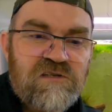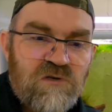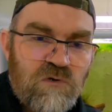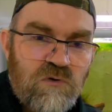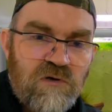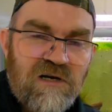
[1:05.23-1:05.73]
So
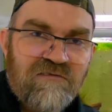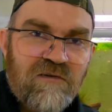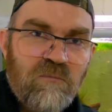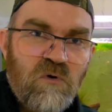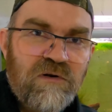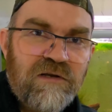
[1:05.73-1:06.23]
you have
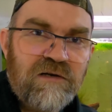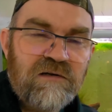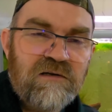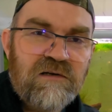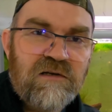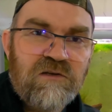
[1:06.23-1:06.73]
ammonia,
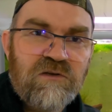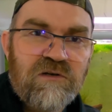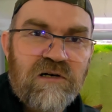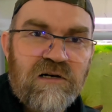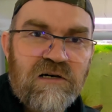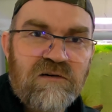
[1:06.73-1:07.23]
you
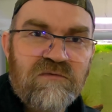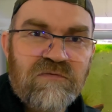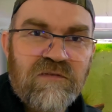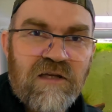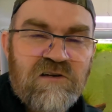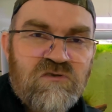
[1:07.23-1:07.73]
have
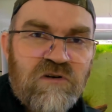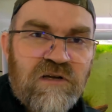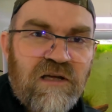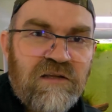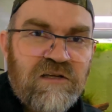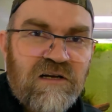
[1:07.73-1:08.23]

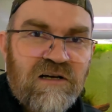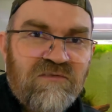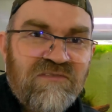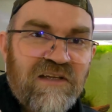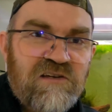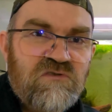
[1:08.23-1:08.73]
nitrite, and you
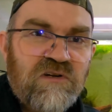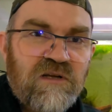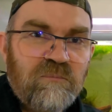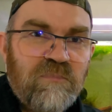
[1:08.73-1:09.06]
have nitrate.